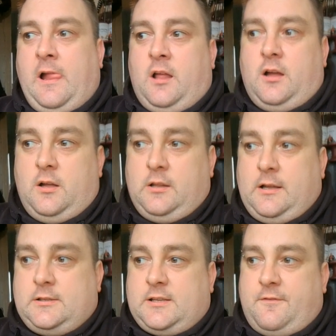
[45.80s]
Uh,
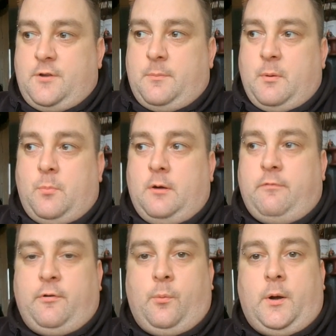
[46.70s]
like I say, I've not been well
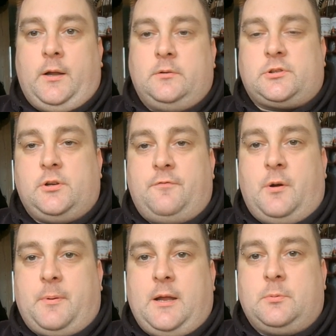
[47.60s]
for a while, so I've
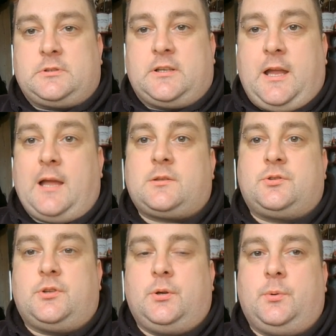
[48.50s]
not been able to get to
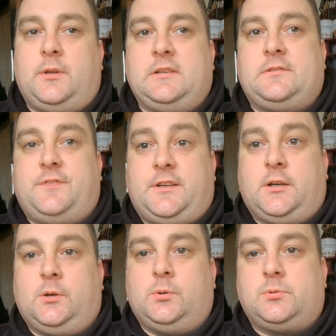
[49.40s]
do these
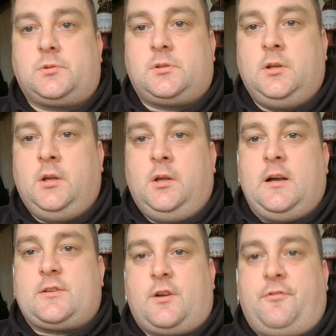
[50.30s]
videos
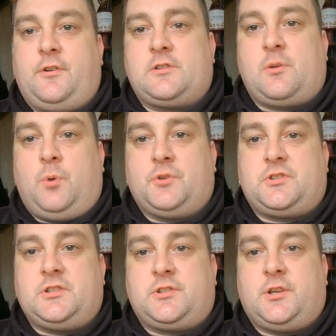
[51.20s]
as often as I
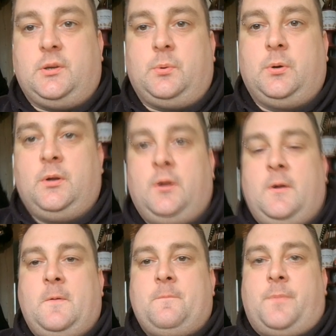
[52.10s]
wanted to.
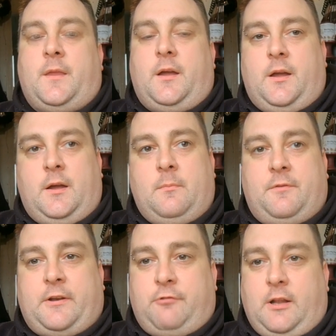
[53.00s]
Um, I've
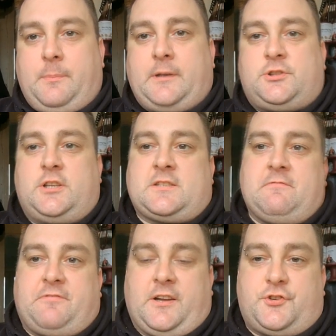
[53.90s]
had a really bad chest
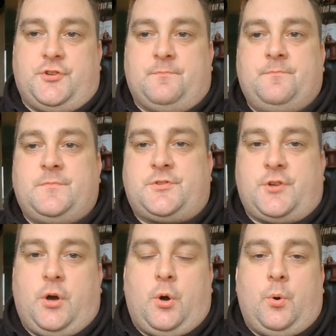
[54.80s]
infection,
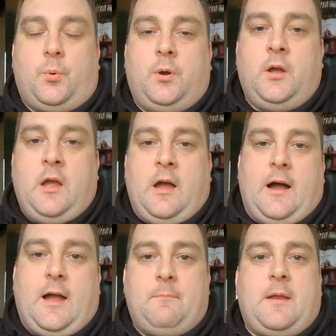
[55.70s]
so
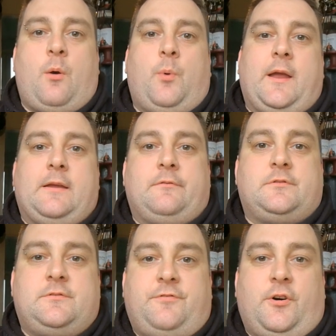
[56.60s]
I'm now waiting
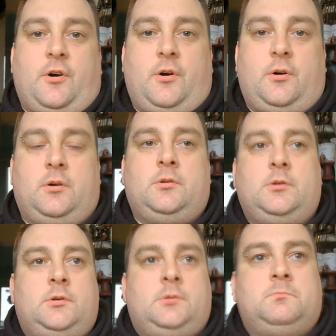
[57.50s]
for
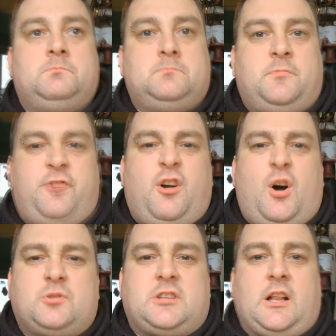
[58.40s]
for it
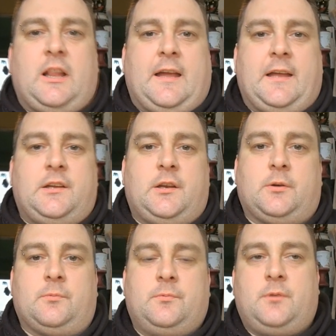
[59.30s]
all to clear, you
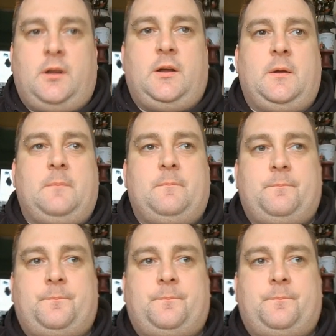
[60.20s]
know, um,